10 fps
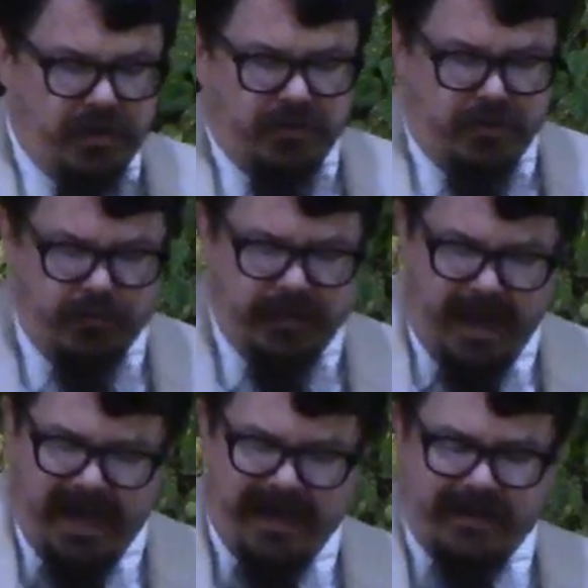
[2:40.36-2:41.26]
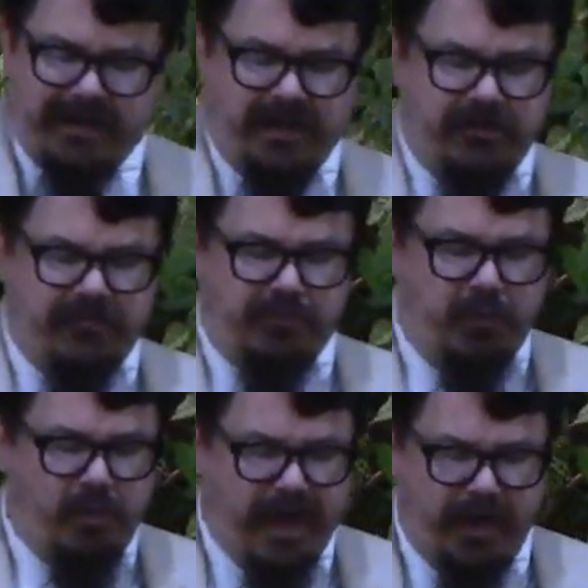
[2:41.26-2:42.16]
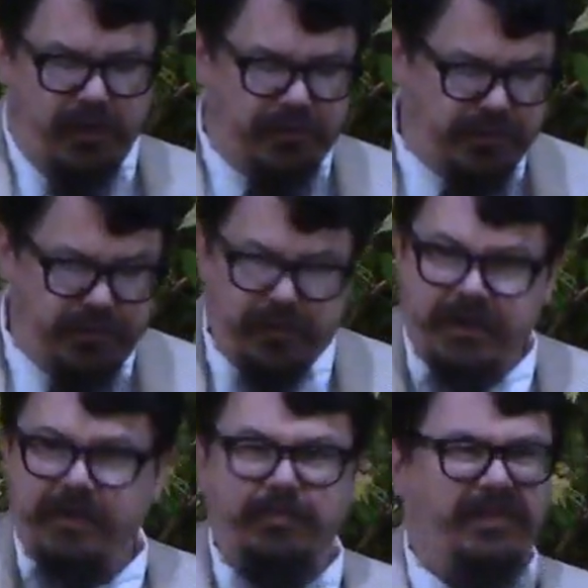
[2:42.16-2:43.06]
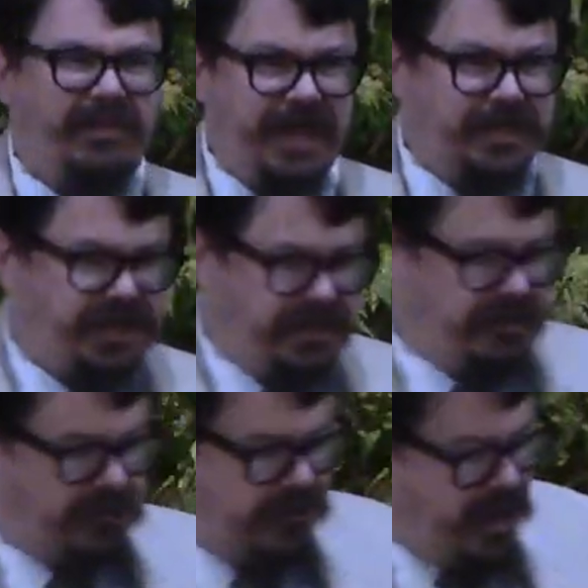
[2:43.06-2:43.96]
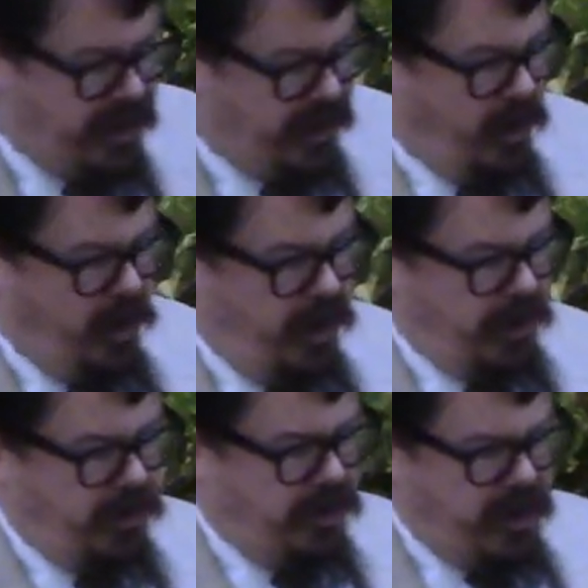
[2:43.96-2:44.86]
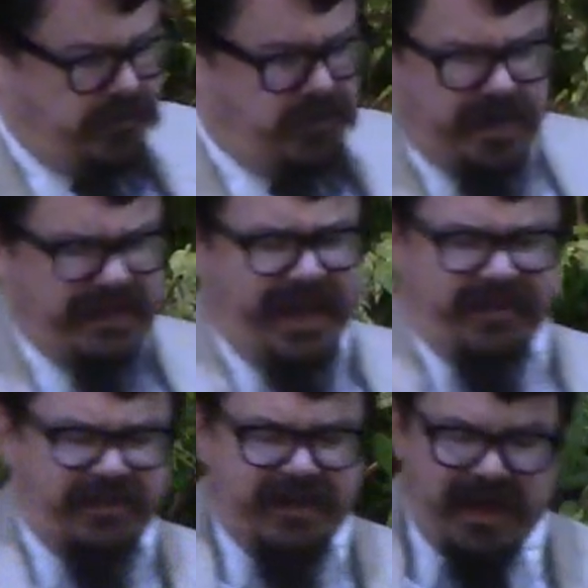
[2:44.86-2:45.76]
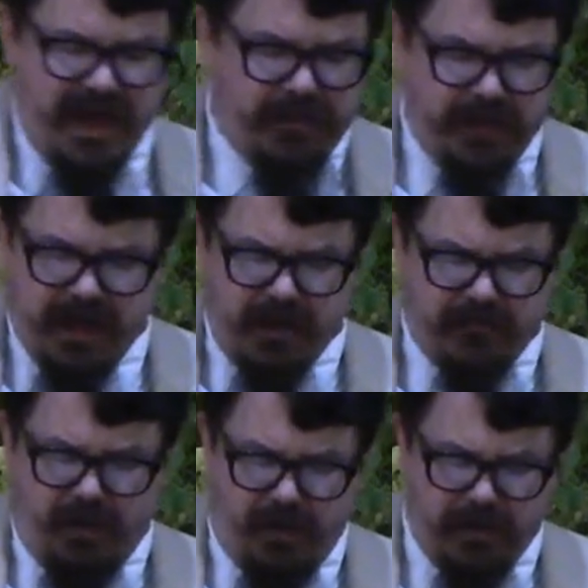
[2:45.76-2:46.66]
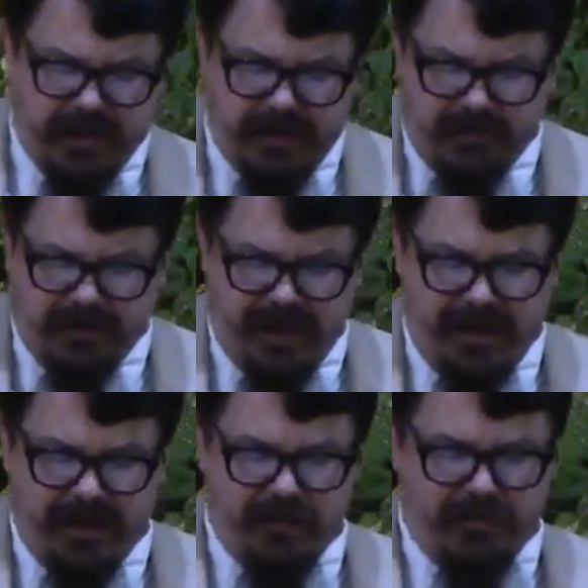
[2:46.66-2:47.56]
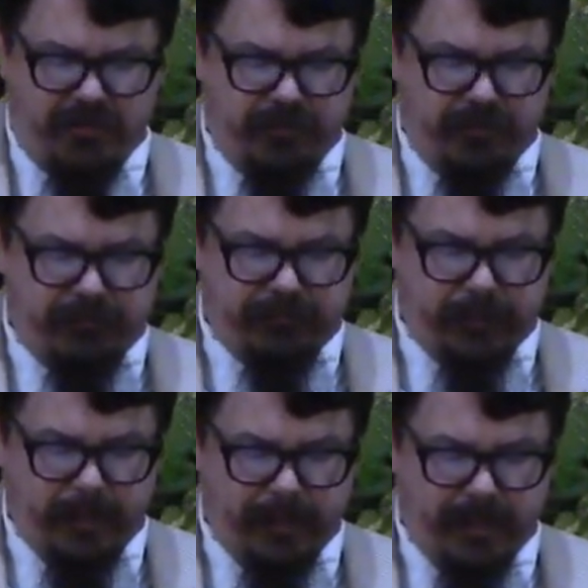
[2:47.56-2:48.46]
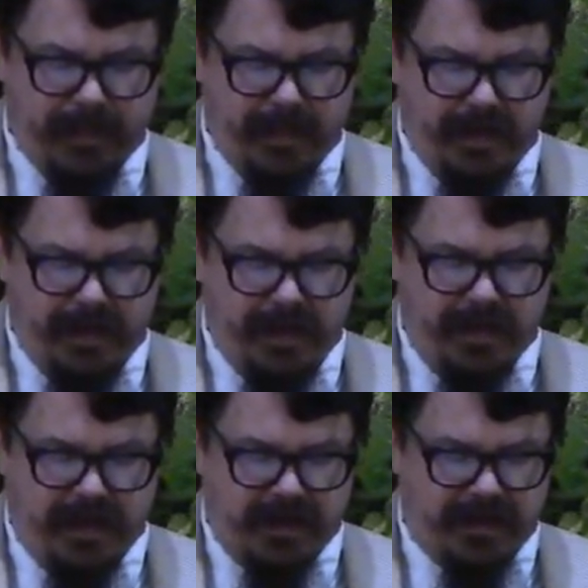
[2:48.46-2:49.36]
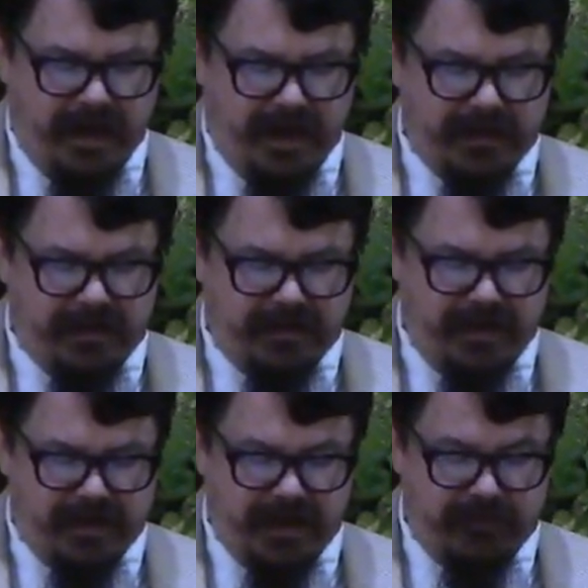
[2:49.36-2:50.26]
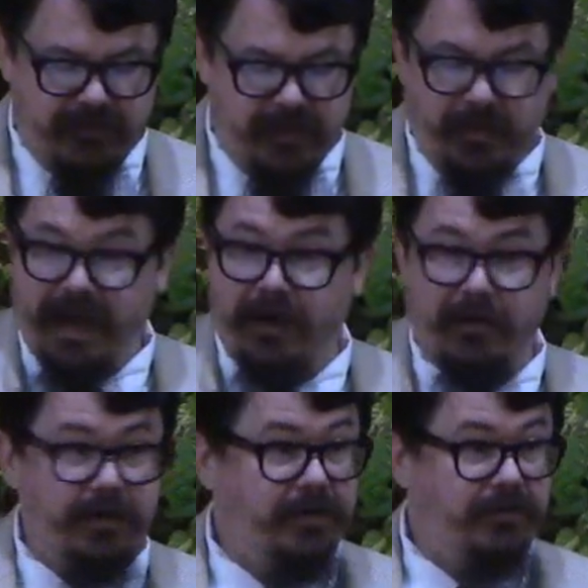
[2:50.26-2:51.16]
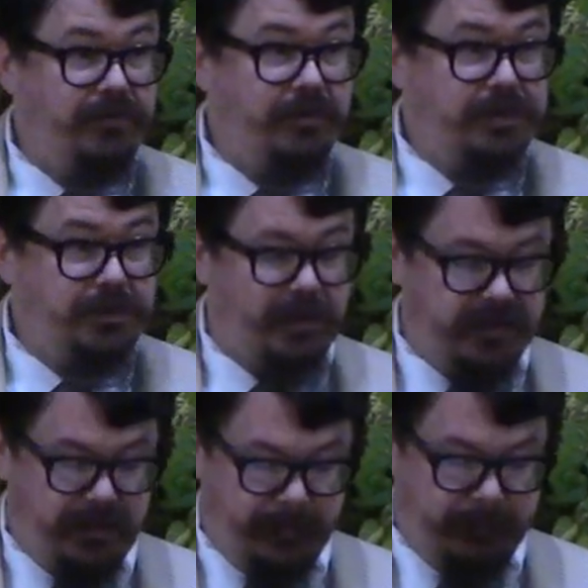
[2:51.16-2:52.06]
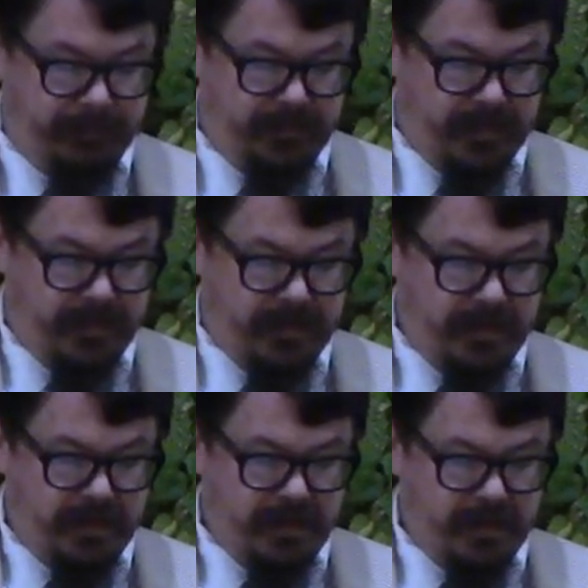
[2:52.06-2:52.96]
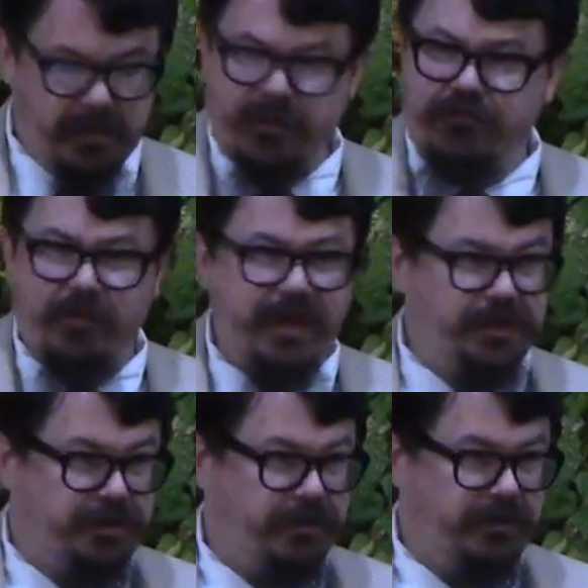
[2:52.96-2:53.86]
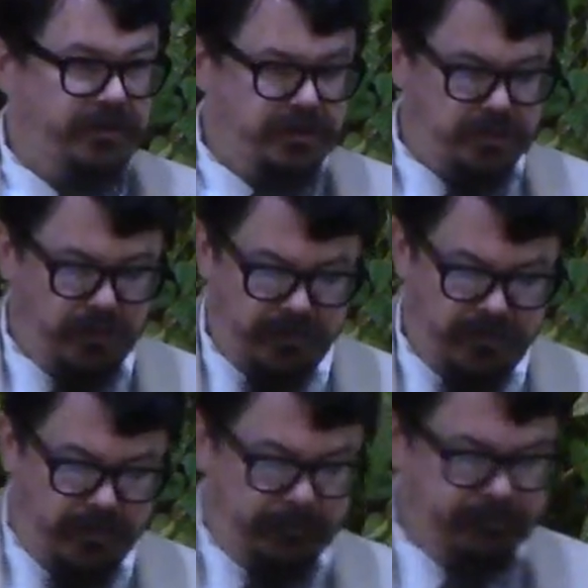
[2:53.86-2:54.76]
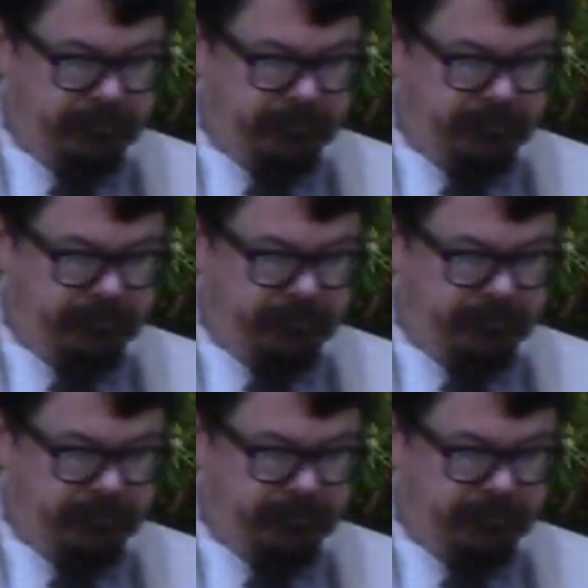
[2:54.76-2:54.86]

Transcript: to whom God gives wealth, possessions, and honor, so that he lacks nothing of all he desires, yet God does not give him the power to enjoy them, but a stranger enjoys them.